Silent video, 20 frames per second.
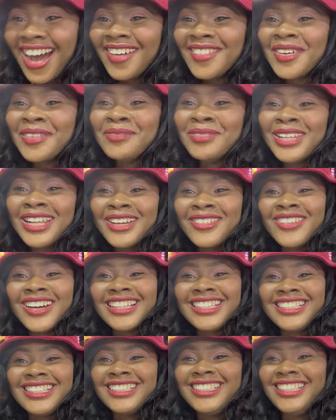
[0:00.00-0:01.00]
our
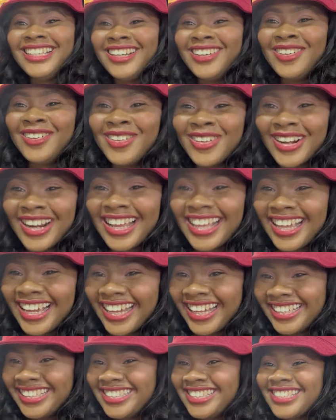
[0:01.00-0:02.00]
boulevard city in
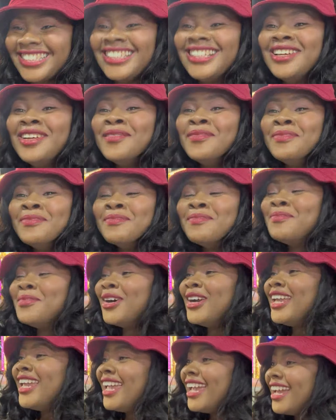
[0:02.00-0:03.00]
Gurayat.
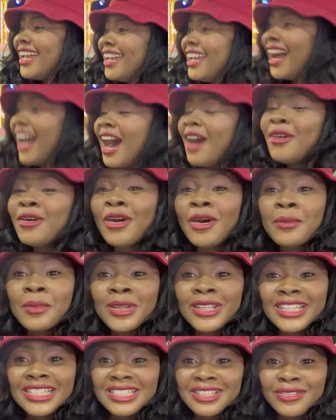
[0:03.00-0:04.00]
but yeah, I'll come
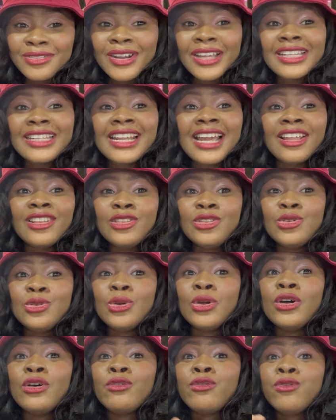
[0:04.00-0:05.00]
on a different day and
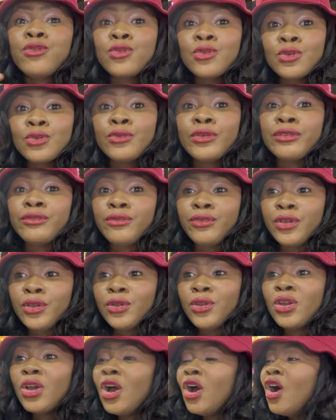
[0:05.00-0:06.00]
do a full
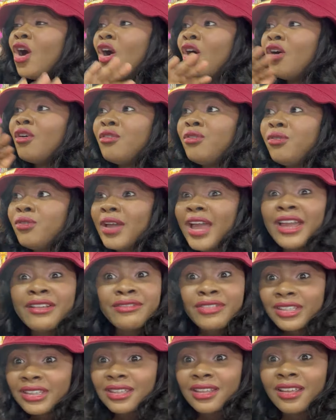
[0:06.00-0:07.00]
review of
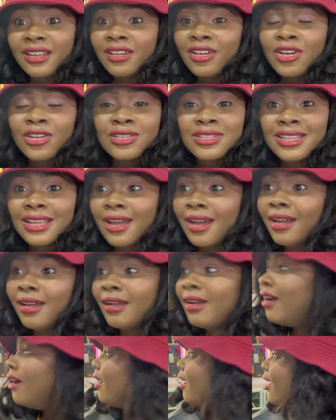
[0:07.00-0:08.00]
everything because
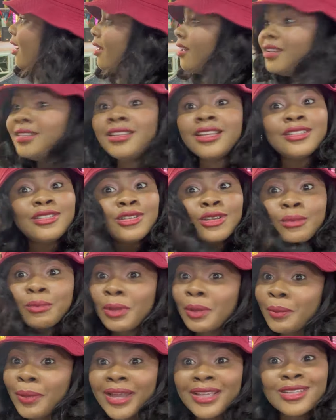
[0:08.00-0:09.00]
uh, they took
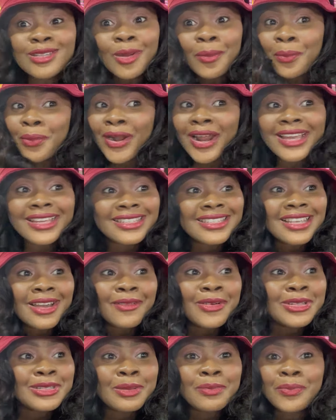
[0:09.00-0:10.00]
me by surprise. I
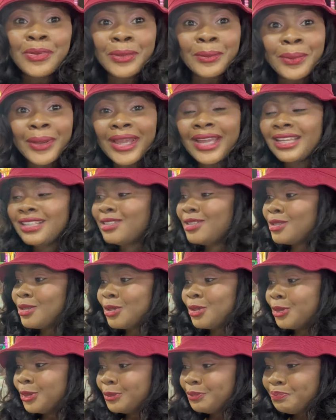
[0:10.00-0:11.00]
wasn't prepared.
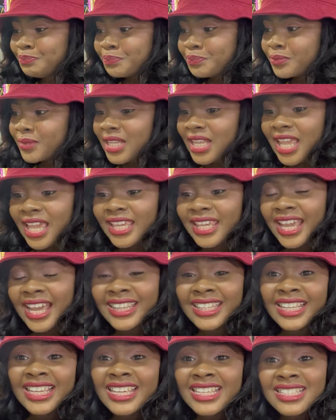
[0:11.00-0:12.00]
So yeah,
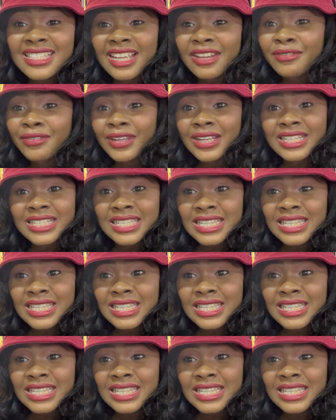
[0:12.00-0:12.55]
the kids are feeling